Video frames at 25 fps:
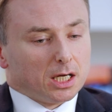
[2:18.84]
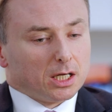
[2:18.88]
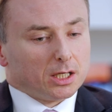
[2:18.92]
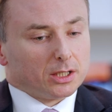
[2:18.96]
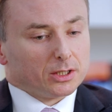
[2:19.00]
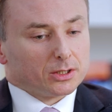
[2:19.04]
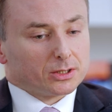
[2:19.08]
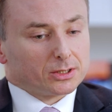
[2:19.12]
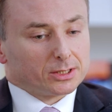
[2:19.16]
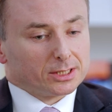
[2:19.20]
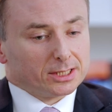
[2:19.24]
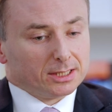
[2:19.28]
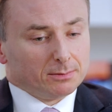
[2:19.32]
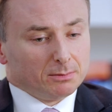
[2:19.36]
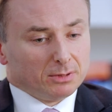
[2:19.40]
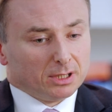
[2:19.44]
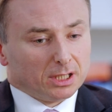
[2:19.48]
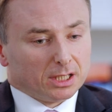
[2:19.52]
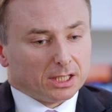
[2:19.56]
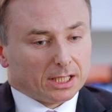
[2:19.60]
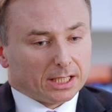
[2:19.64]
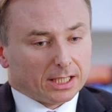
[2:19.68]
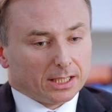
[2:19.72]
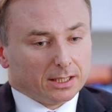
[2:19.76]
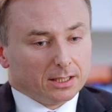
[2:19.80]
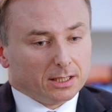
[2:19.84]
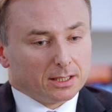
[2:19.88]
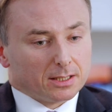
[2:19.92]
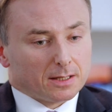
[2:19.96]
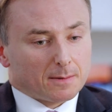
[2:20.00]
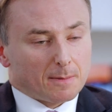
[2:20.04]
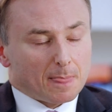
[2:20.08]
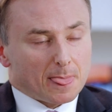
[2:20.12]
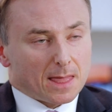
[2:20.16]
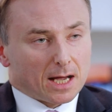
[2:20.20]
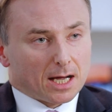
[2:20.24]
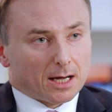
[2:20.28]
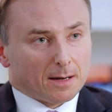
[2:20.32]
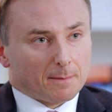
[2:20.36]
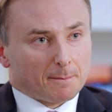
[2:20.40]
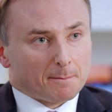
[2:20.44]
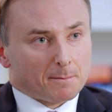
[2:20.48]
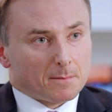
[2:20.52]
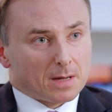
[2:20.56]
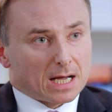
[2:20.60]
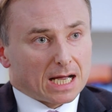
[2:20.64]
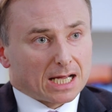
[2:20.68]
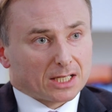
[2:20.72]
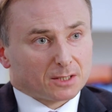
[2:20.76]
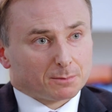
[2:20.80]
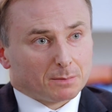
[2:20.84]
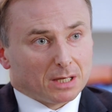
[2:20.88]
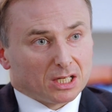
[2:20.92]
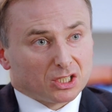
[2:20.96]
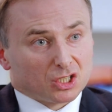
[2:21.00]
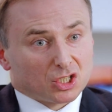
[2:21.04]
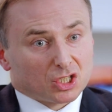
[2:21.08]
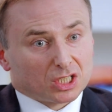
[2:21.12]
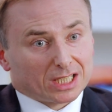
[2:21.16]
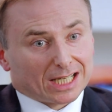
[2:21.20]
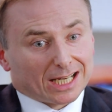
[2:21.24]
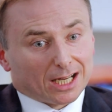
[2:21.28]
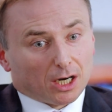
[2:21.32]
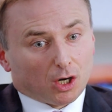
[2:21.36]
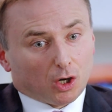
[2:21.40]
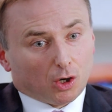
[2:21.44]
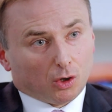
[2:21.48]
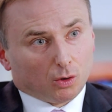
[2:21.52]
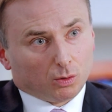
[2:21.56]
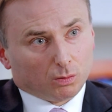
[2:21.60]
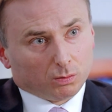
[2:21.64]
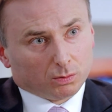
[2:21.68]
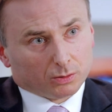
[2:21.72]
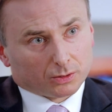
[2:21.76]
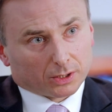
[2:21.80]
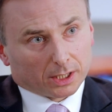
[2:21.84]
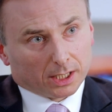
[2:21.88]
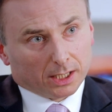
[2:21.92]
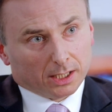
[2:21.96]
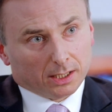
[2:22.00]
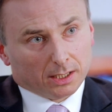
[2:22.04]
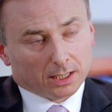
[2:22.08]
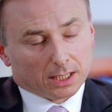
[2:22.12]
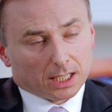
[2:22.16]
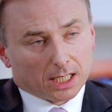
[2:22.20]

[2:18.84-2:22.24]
Similarly, as patients get older